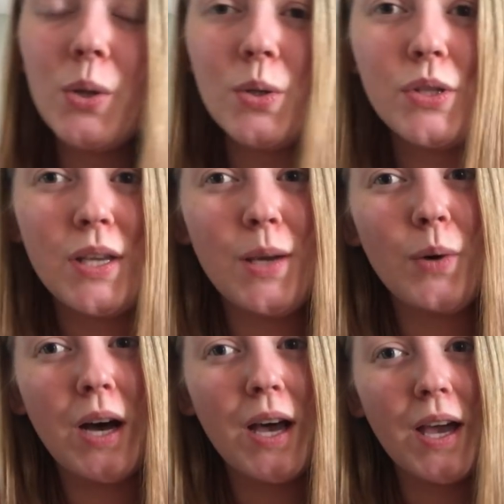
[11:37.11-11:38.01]
you'll see
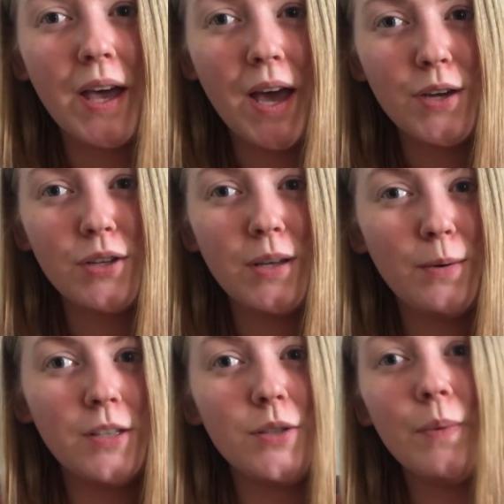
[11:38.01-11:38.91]
why I actually
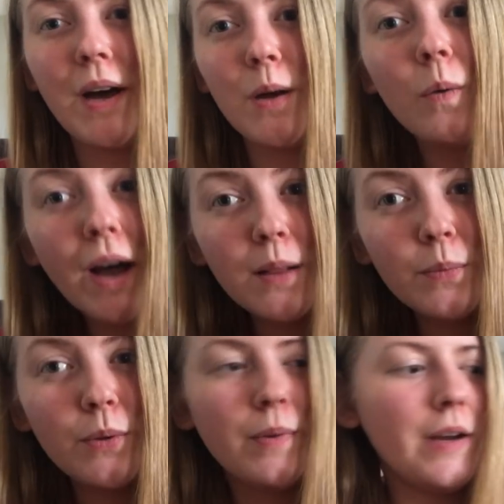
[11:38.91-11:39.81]
want to buy wild
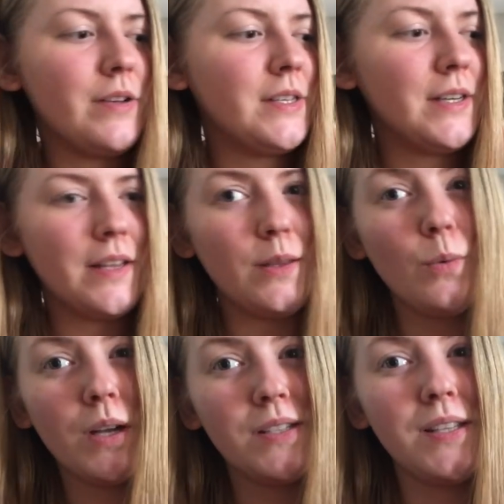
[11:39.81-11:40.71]
blueberries and not the
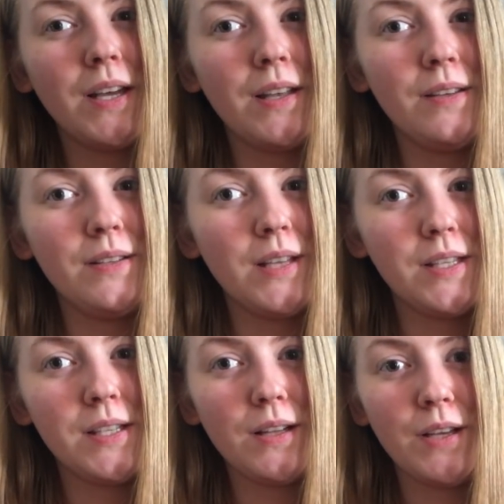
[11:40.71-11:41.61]
ones that they
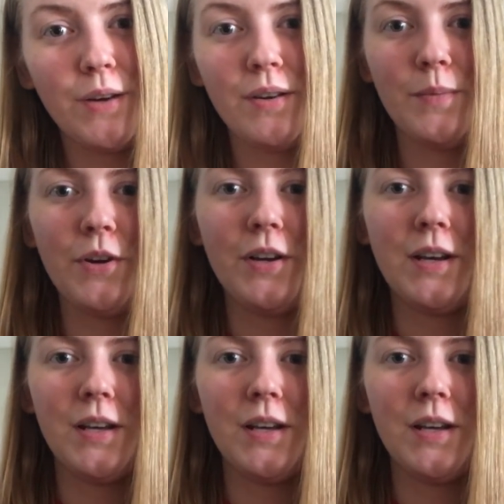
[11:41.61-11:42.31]
sell here in America,